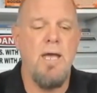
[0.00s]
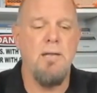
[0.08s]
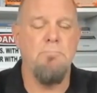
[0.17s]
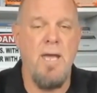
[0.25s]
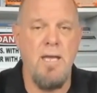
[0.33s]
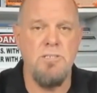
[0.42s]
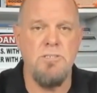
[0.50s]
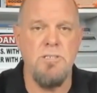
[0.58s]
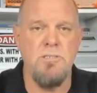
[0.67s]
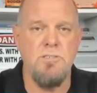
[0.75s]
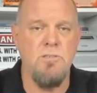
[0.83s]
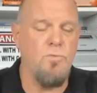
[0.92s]
and
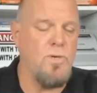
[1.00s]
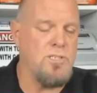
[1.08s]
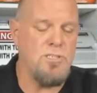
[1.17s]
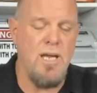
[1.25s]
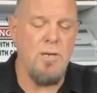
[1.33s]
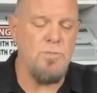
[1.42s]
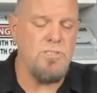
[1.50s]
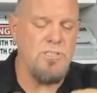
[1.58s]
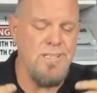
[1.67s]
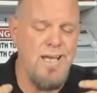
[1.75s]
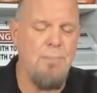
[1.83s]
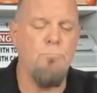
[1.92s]
patience, of which I
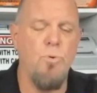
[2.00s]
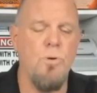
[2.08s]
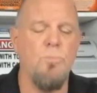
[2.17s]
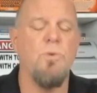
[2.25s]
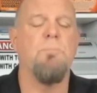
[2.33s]
was not born